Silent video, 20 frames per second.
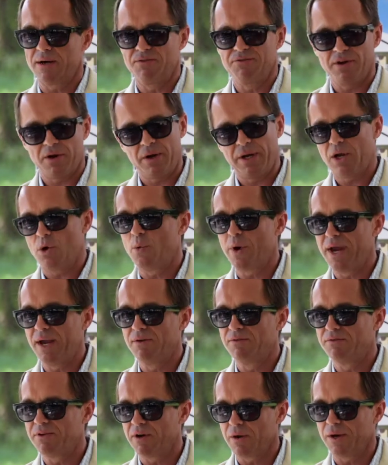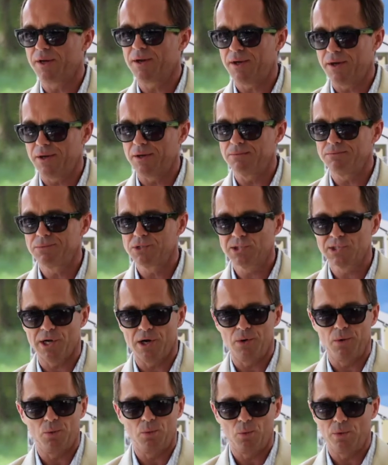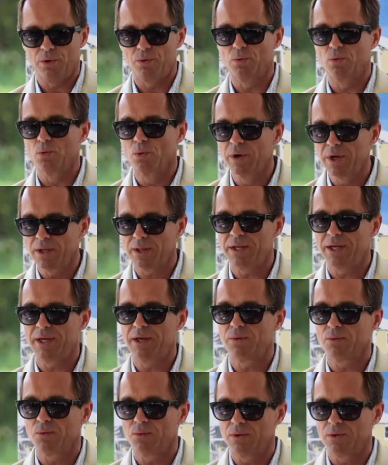Very quaint, very cute. So we really,